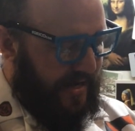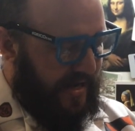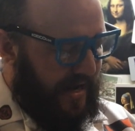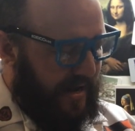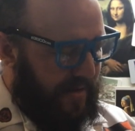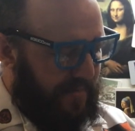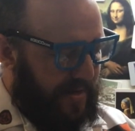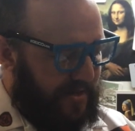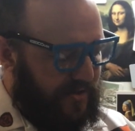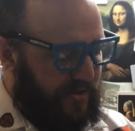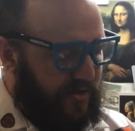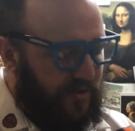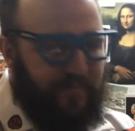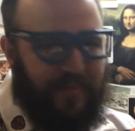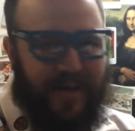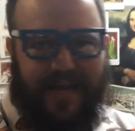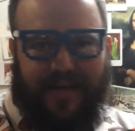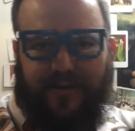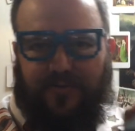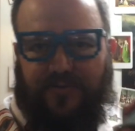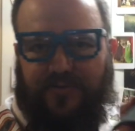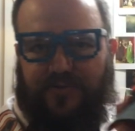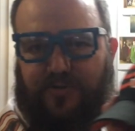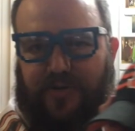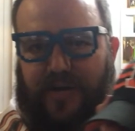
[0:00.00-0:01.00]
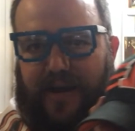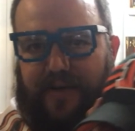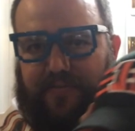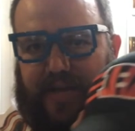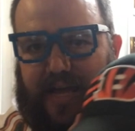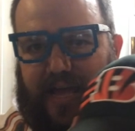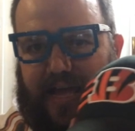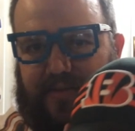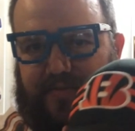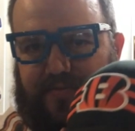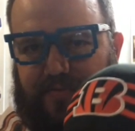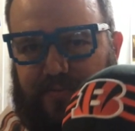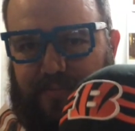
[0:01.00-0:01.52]
got my 2 Bengals draft
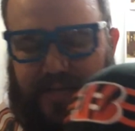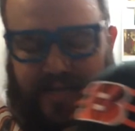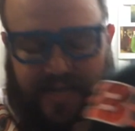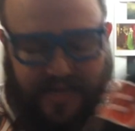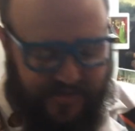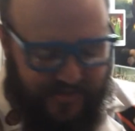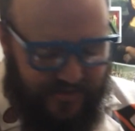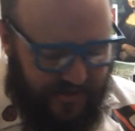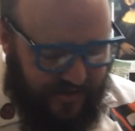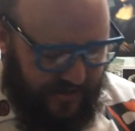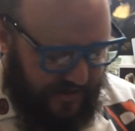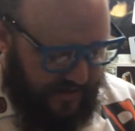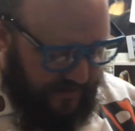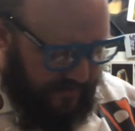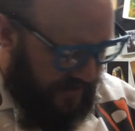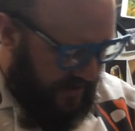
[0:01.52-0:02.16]
hats from last year. Here we